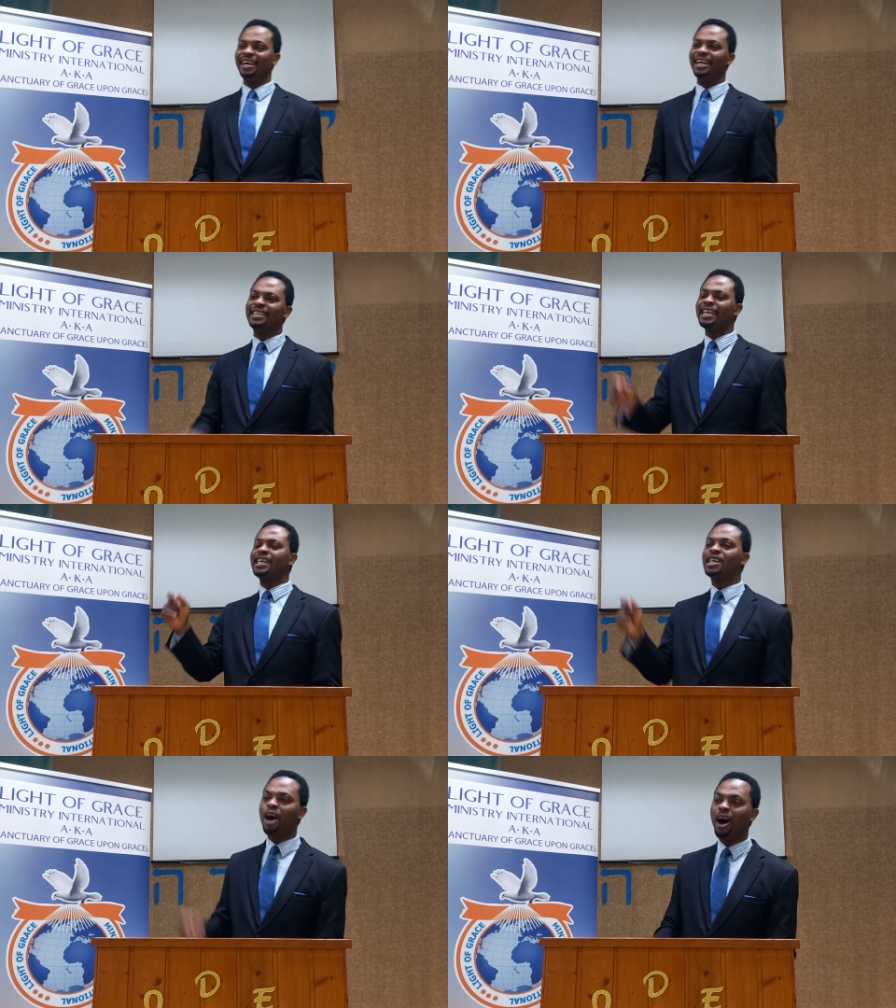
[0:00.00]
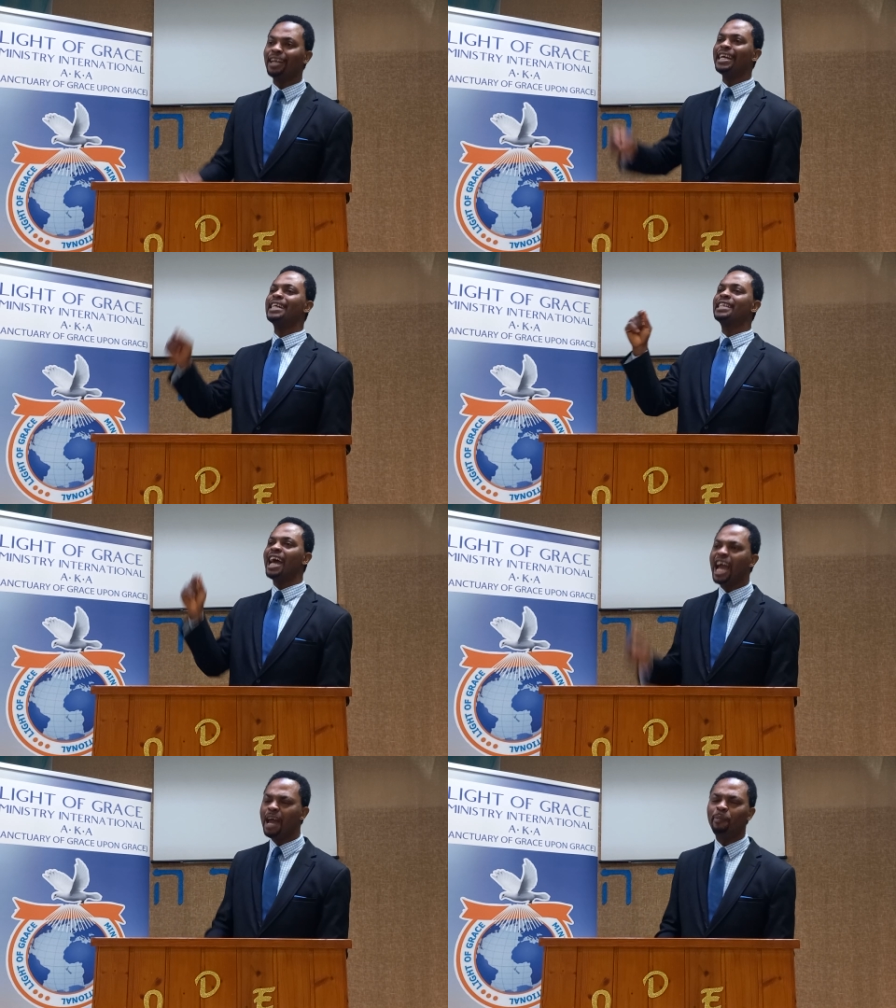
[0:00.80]
It that God is
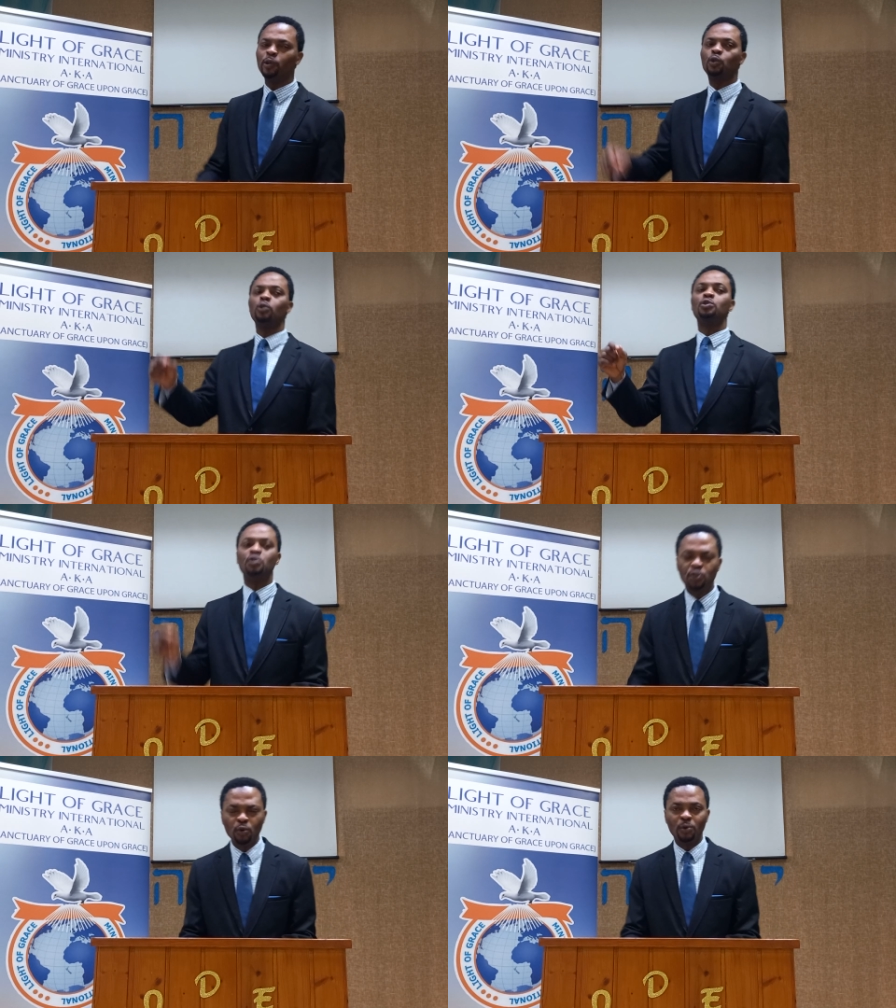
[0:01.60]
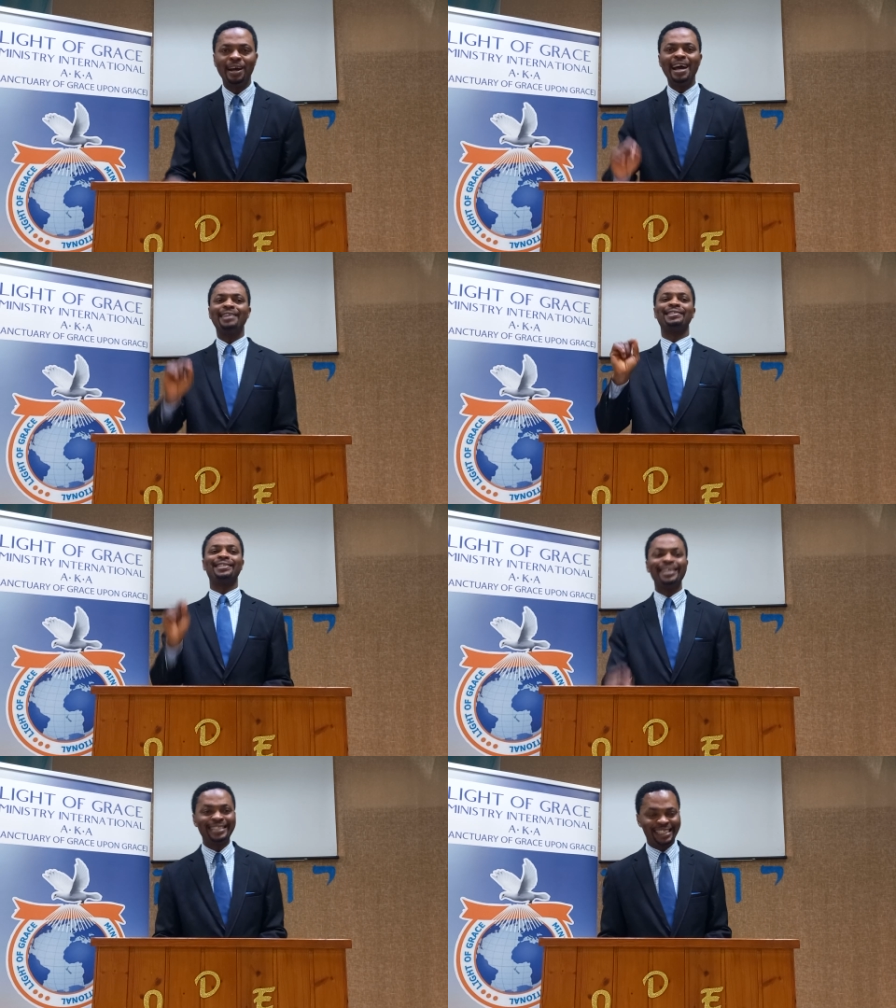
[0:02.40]
able to do
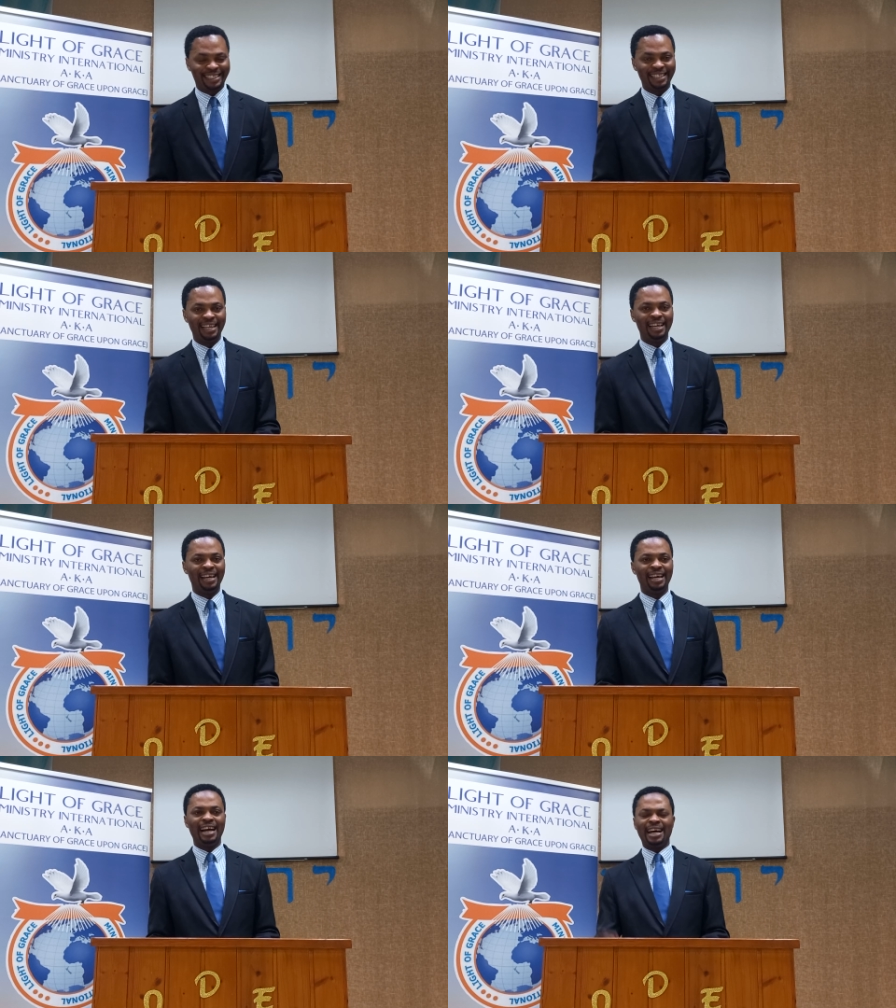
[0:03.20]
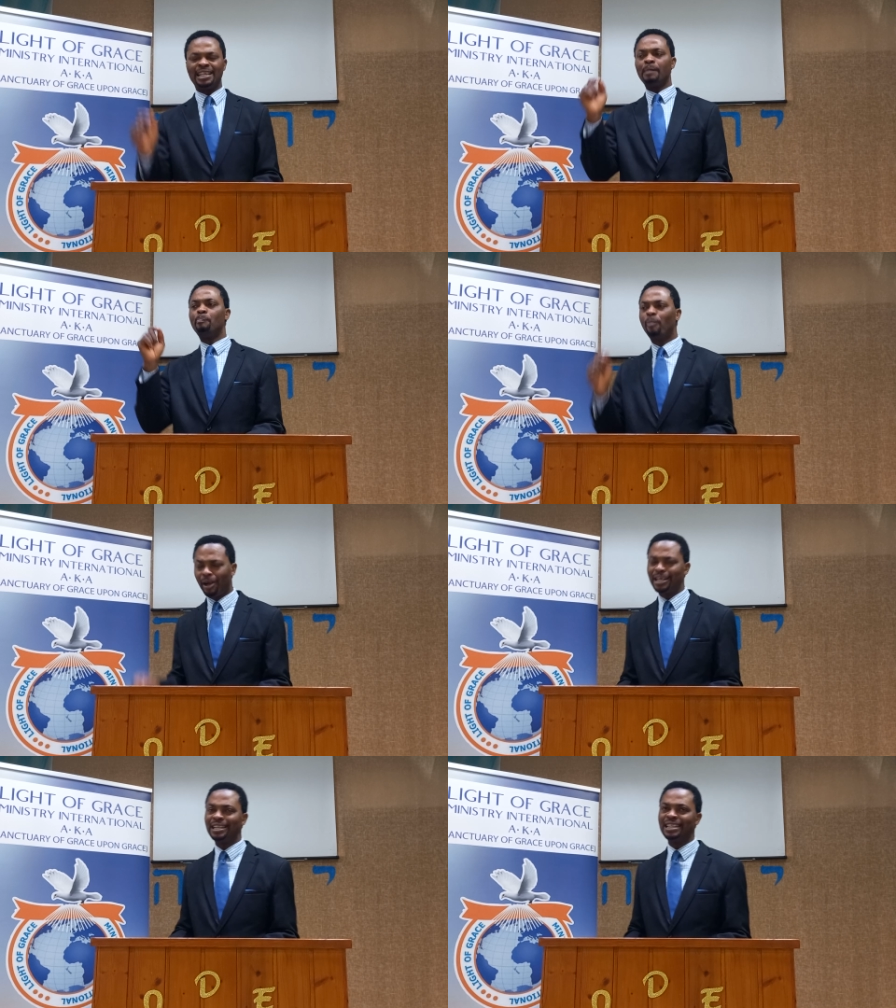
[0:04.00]
exceeding and
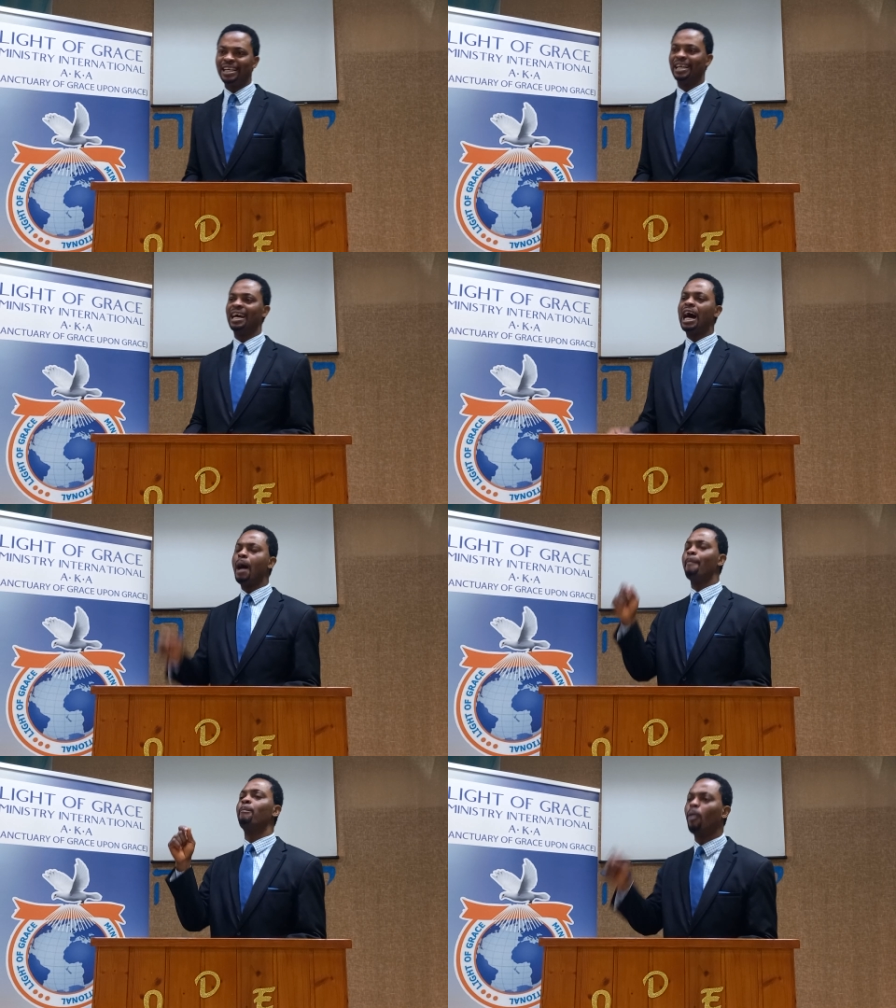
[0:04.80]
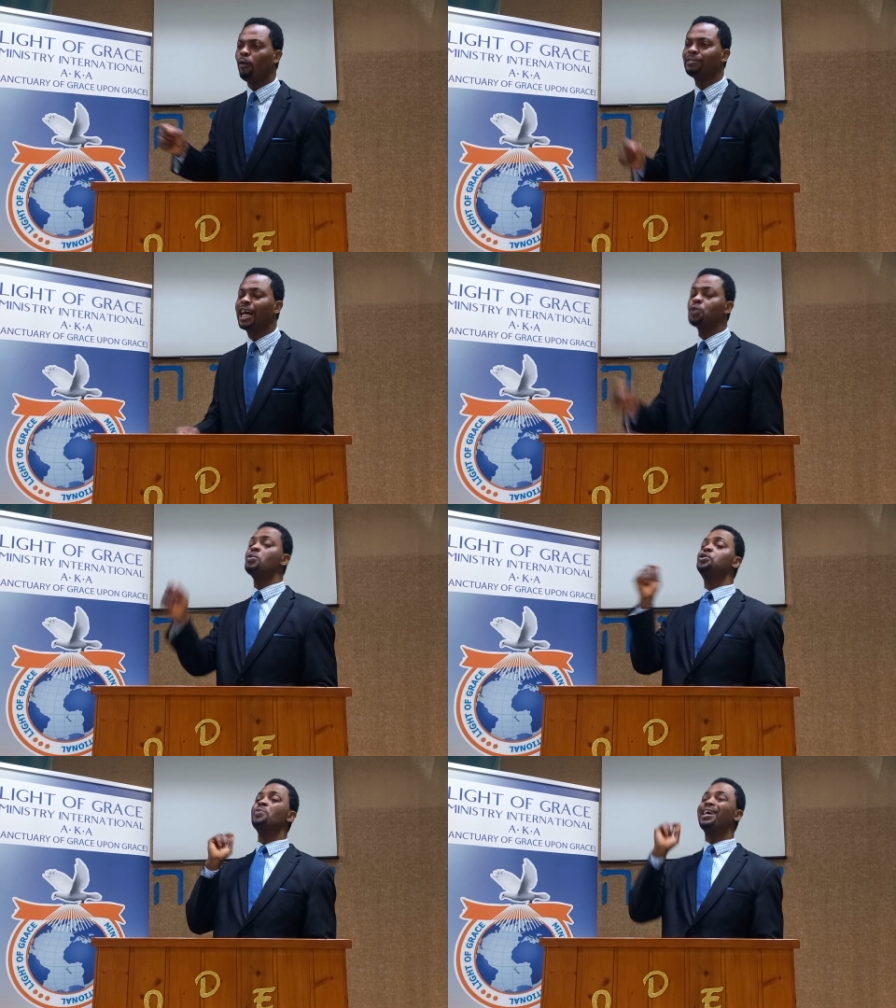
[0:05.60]
abundantly above that
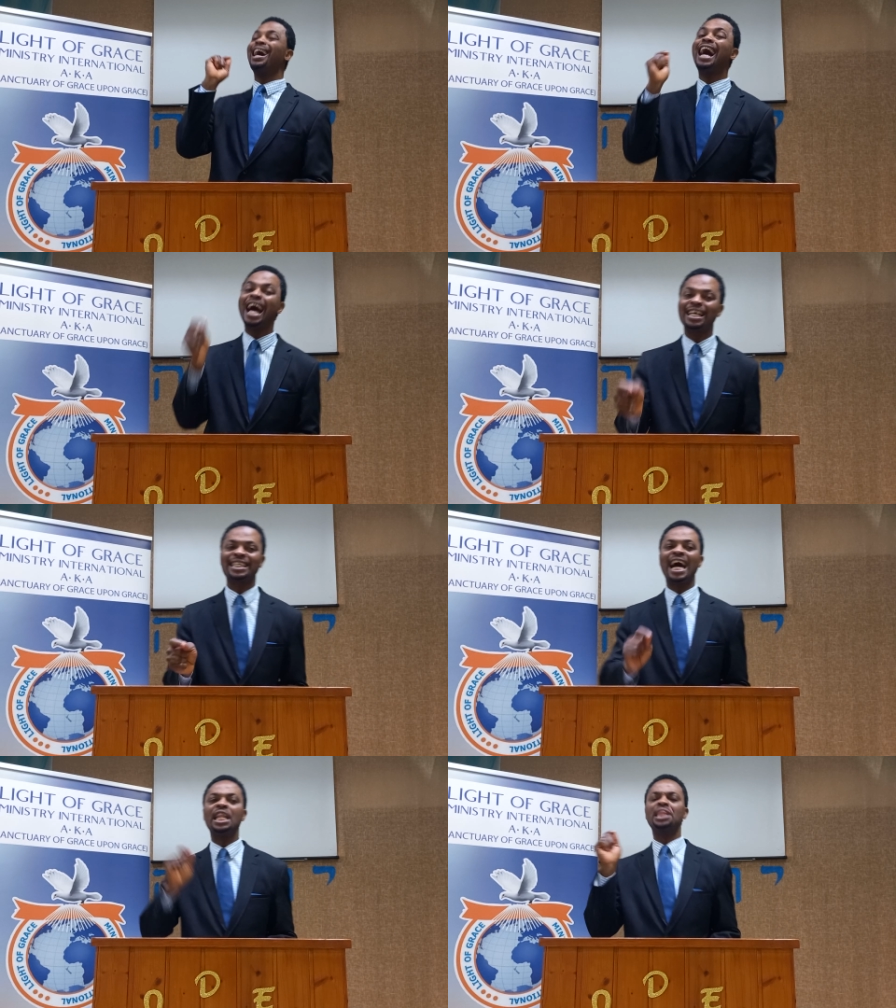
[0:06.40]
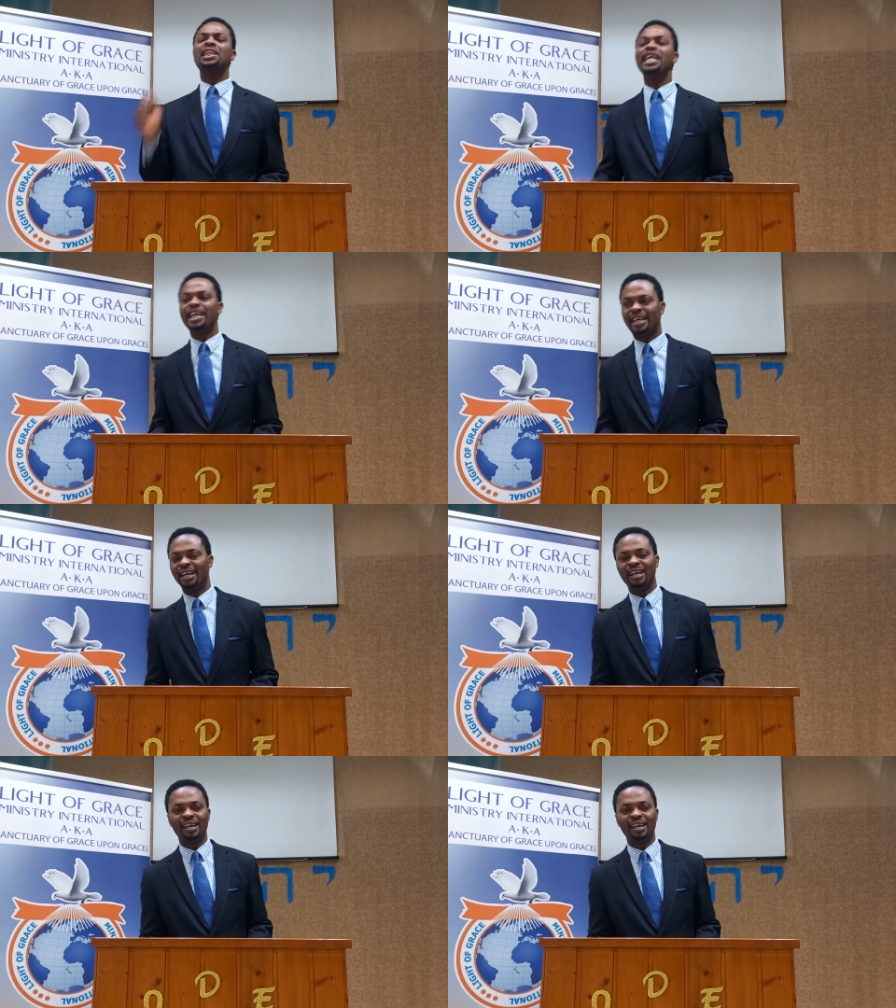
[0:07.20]
which we ask and think